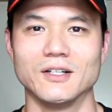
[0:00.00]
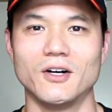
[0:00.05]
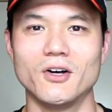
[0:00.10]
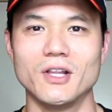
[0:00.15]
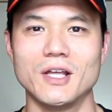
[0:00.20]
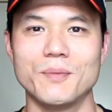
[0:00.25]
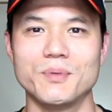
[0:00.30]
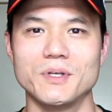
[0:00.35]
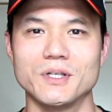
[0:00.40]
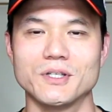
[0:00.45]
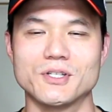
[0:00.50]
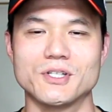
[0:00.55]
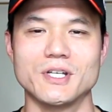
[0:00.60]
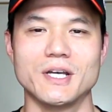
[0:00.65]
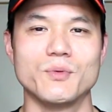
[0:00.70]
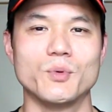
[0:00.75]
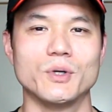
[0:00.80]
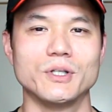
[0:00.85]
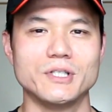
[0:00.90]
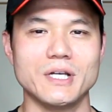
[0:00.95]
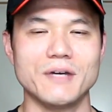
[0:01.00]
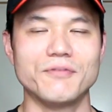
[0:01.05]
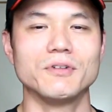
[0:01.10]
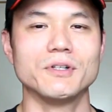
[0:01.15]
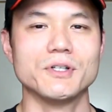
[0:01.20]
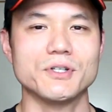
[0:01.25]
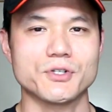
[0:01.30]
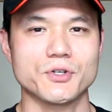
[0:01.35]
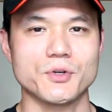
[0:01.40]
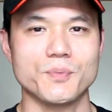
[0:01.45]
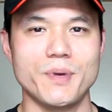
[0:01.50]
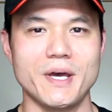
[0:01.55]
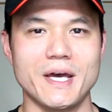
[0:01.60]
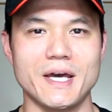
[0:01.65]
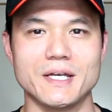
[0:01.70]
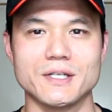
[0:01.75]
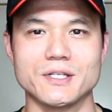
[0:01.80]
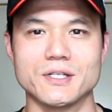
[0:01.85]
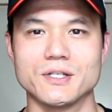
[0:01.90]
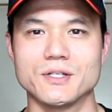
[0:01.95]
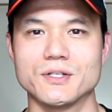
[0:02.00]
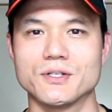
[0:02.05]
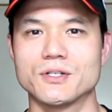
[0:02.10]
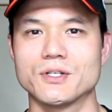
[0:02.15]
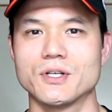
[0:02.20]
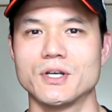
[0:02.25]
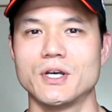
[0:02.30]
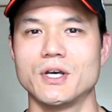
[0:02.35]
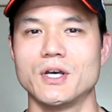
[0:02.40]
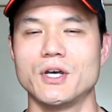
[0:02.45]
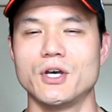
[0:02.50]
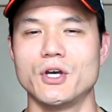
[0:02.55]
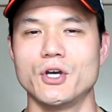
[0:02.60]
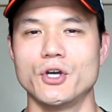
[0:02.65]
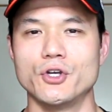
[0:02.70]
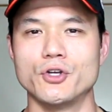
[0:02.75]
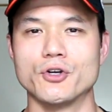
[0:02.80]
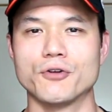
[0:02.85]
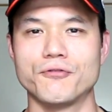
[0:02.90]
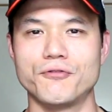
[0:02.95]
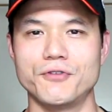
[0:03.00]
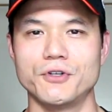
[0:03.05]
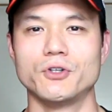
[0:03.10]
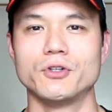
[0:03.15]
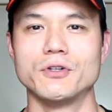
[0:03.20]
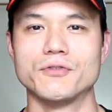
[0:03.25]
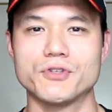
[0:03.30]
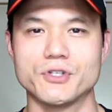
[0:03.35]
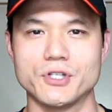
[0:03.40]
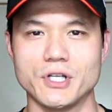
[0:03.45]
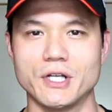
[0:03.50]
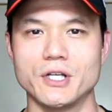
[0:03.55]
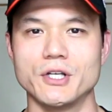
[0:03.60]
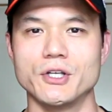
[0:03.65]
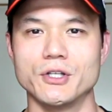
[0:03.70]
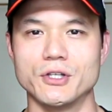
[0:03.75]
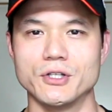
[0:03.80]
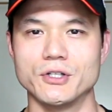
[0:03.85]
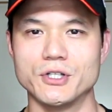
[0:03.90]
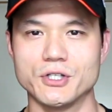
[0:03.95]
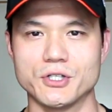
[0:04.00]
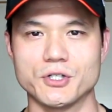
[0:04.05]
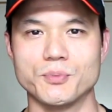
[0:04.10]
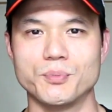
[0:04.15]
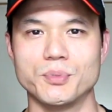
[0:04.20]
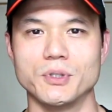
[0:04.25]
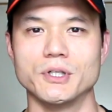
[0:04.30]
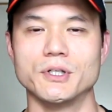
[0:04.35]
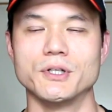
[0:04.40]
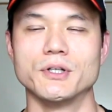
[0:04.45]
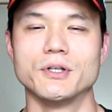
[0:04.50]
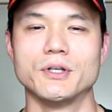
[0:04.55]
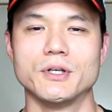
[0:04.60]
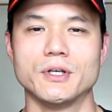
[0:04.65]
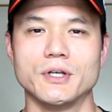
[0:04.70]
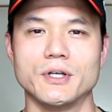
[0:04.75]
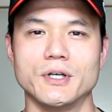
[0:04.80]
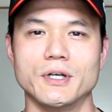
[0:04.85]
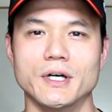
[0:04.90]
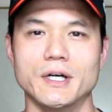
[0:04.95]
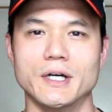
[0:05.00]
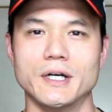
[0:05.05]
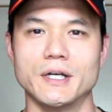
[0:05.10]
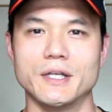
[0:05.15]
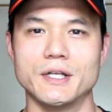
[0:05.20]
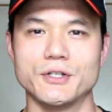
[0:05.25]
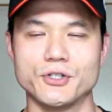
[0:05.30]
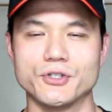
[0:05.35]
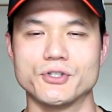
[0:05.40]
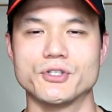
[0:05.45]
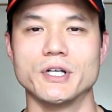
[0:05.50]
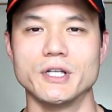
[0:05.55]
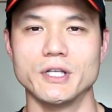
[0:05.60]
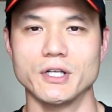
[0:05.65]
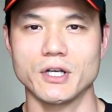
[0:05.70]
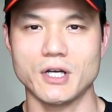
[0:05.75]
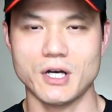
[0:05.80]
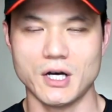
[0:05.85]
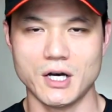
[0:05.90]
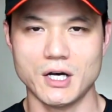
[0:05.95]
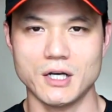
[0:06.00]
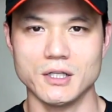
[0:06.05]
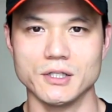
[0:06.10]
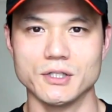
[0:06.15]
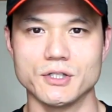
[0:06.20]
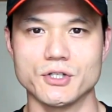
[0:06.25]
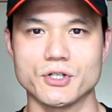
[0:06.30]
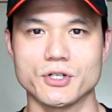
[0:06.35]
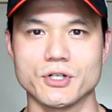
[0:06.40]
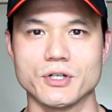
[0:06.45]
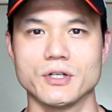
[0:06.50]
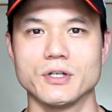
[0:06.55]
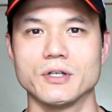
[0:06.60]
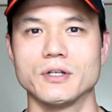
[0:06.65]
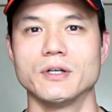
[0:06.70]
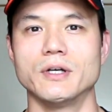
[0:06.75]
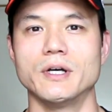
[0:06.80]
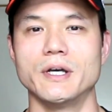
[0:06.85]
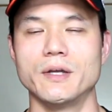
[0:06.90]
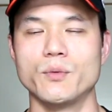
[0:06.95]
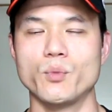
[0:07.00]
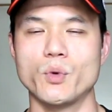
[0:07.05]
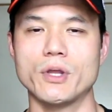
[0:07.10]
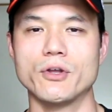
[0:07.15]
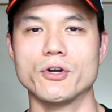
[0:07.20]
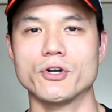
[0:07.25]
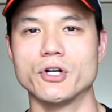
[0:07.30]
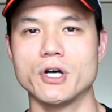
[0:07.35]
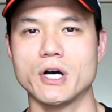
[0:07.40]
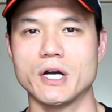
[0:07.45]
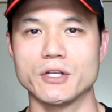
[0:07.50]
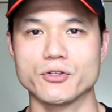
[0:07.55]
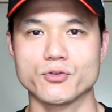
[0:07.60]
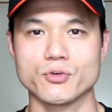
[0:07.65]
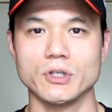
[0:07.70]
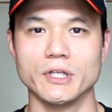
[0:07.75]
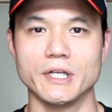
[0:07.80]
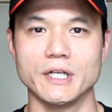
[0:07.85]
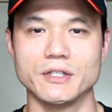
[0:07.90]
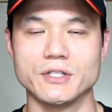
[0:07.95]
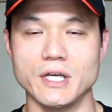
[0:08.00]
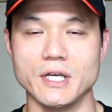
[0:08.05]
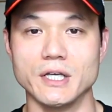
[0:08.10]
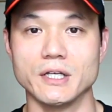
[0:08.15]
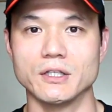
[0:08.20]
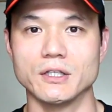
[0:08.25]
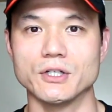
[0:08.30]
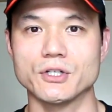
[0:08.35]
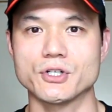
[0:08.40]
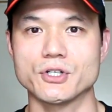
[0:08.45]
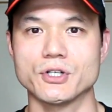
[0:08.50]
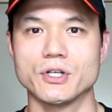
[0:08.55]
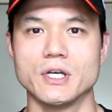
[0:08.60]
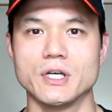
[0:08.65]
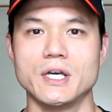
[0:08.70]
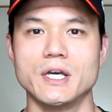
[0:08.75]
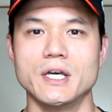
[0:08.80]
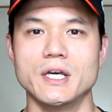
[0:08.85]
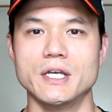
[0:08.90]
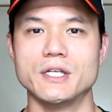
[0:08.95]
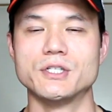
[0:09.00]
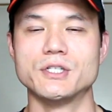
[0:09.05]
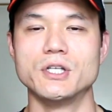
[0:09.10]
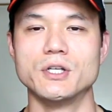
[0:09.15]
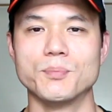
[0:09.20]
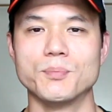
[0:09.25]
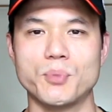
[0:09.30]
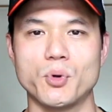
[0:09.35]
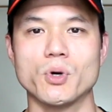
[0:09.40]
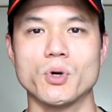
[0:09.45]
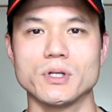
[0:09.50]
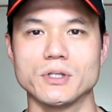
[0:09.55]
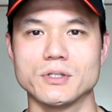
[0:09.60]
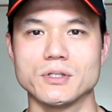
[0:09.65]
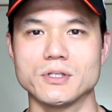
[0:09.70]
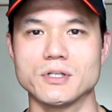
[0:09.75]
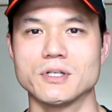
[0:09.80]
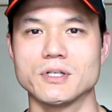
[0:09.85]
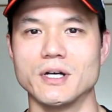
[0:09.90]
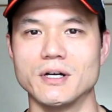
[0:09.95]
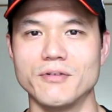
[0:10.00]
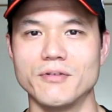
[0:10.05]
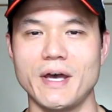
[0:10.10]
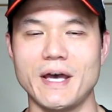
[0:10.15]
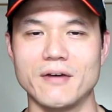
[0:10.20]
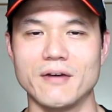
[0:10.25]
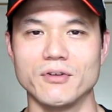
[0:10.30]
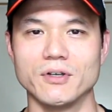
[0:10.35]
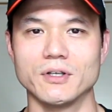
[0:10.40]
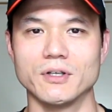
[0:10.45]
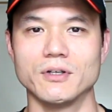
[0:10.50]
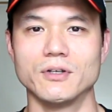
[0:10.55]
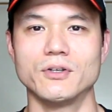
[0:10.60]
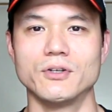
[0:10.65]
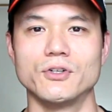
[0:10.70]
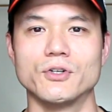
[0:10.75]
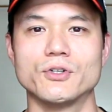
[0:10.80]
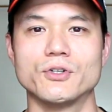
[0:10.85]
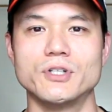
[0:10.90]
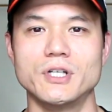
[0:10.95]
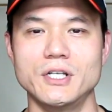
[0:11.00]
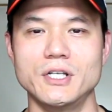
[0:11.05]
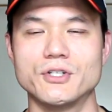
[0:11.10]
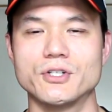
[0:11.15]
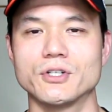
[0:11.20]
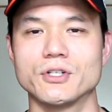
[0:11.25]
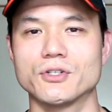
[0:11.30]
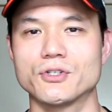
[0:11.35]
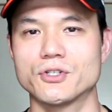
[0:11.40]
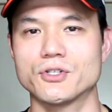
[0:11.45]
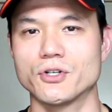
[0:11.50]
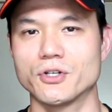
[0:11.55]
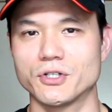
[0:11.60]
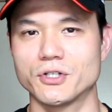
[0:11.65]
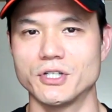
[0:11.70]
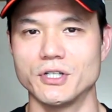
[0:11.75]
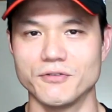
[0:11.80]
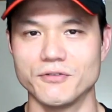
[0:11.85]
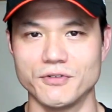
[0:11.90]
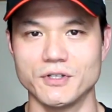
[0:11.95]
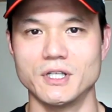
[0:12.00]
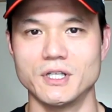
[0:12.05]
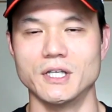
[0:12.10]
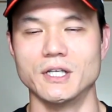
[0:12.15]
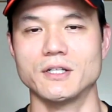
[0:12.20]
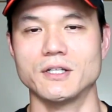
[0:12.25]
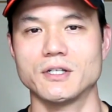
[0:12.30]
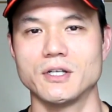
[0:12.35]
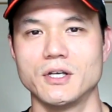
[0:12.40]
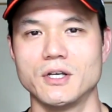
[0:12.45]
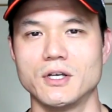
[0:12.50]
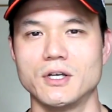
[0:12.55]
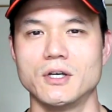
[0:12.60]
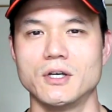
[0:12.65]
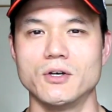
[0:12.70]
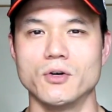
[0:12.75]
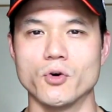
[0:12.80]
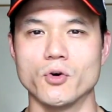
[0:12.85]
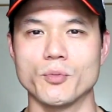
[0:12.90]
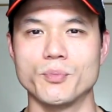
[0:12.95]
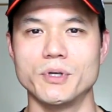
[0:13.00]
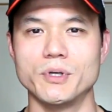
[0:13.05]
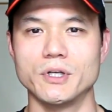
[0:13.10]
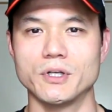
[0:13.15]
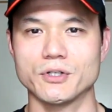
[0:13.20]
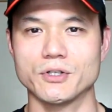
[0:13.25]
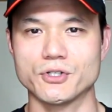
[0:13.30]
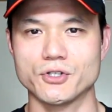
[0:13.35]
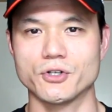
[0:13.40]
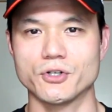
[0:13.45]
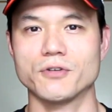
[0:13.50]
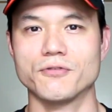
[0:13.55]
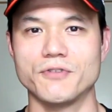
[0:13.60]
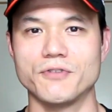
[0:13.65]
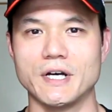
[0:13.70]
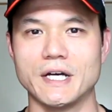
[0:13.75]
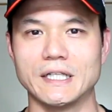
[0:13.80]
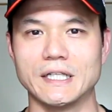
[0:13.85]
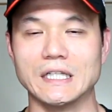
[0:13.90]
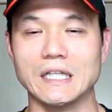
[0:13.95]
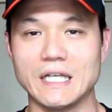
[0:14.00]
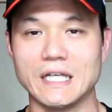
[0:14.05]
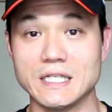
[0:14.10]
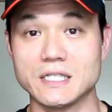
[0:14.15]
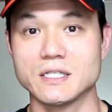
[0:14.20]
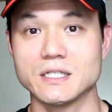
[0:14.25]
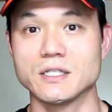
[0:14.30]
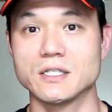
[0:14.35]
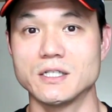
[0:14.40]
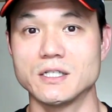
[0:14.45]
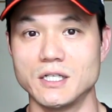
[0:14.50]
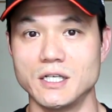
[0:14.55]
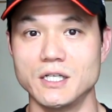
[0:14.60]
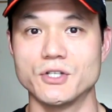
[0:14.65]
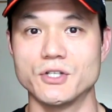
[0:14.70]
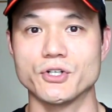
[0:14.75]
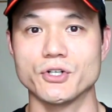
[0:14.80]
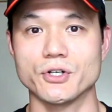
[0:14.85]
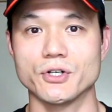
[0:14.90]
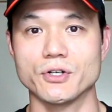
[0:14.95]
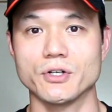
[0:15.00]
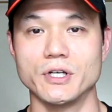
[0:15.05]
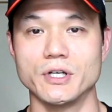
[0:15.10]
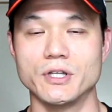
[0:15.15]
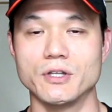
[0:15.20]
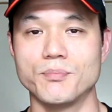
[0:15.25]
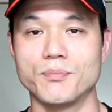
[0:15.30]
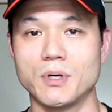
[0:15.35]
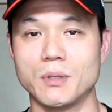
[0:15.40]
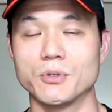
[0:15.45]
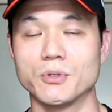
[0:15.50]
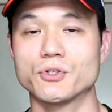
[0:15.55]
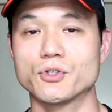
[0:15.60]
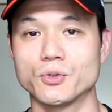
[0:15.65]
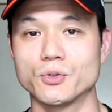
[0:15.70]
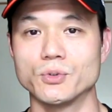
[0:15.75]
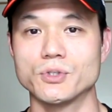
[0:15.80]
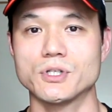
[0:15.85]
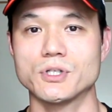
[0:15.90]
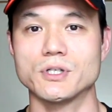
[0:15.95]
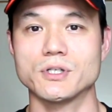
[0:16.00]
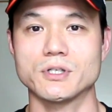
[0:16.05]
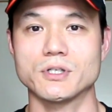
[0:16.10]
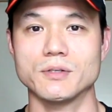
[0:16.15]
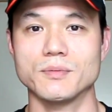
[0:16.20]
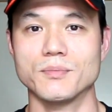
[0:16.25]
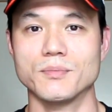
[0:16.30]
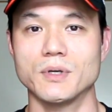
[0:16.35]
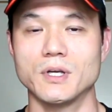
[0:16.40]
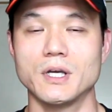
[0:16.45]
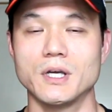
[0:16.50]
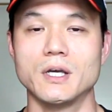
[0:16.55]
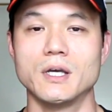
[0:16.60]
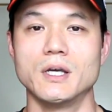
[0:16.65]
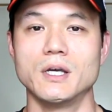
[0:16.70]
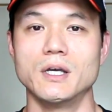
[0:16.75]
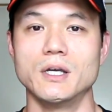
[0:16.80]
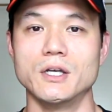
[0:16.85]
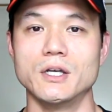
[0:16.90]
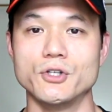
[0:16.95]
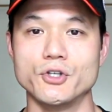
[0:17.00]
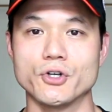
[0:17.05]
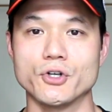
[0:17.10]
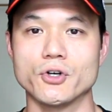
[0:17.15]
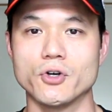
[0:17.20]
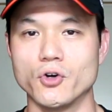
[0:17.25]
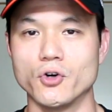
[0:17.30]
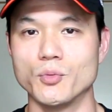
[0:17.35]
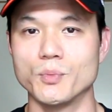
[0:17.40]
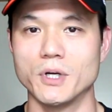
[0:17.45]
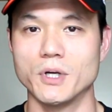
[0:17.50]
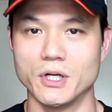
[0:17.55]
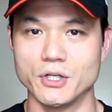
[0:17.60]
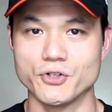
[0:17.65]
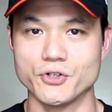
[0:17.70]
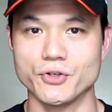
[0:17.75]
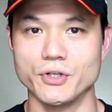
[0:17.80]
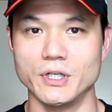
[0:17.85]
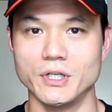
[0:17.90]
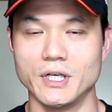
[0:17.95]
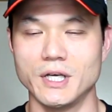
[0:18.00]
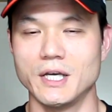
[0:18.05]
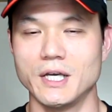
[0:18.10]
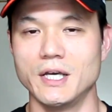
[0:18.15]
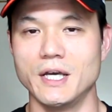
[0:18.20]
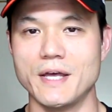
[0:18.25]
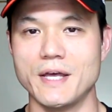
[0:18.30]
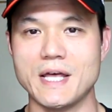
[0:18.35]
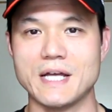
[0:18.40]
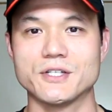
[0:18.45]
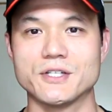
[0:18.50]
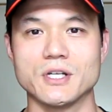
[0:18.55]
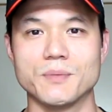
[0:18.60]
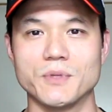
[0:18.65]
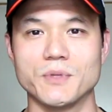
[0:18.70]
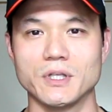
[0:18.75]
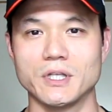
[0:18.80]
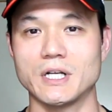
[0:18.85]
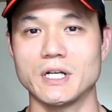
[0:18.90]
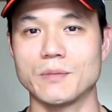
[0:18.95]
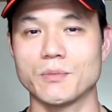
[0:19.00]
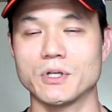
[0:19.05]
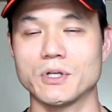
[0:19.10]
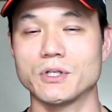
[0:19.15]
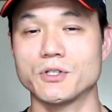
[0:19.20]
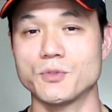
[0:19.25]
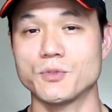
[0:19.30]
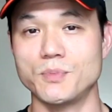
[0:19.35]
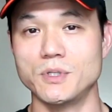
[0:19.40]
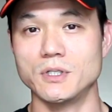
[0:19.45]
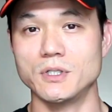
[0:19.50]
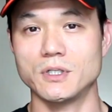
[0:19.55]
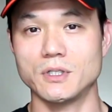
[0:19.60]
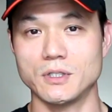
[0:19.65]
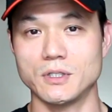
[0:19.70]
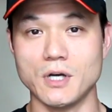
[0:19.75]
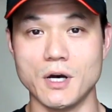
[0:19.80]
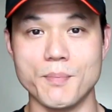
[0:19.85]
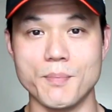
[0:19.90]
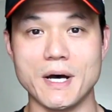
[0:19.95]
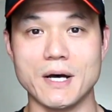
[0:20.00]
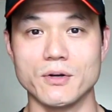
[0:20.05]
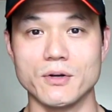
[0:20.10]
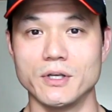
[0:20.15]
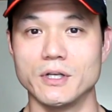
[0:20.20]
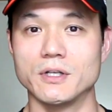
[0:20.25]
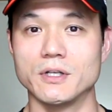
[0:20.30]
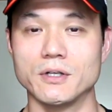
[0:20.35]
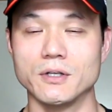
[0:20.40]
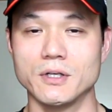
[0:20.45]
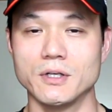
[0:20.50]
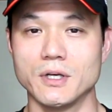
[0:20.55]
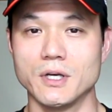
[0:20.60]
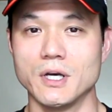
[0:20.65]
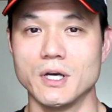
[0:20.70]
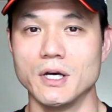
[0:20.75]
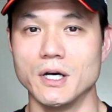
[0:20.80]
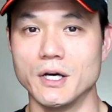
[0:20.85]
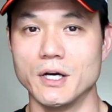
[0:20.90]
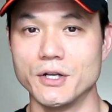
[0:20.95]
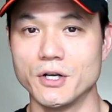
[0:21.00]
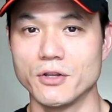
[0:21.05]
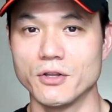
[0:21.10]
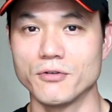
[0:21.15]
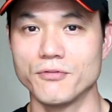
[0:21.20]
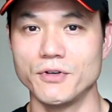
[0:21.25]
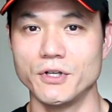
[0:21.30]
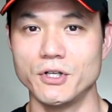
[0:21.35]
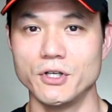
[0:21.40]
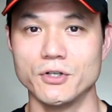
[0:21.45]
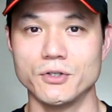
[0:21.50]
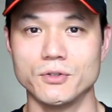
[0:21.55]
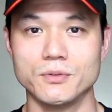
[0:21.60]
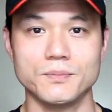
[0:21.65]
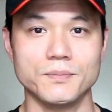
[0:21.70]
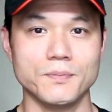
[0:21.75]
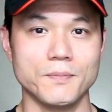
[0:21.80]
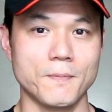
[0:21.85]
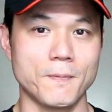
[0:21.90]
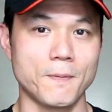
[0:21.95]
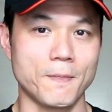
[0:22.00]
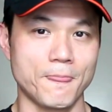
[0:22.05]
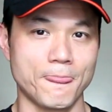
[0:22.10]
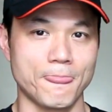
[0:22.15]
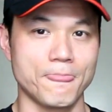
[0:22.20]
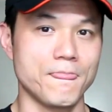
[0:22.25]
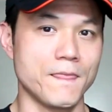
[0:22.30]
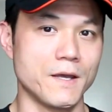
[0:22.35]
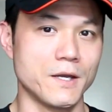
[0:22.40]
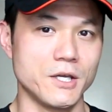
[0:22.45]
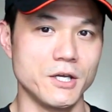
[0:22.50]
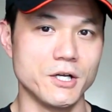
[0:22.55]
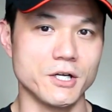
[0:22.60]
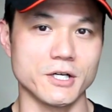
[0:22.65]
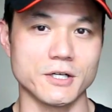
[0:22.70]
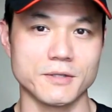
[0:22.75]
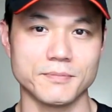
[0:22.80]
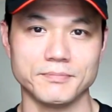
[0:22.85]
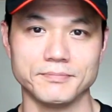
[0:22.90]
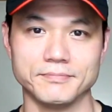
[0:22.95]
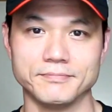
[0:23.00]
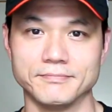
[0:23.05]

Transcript: All that being said, what definitely surpasses your field of study, the discipline that you study in college, and whether or not it's related to English, is the importance of having your teaching certificate or being a certified licensed teacher in the public school system in your home country. And that's something that I'm going to speak about in another video here.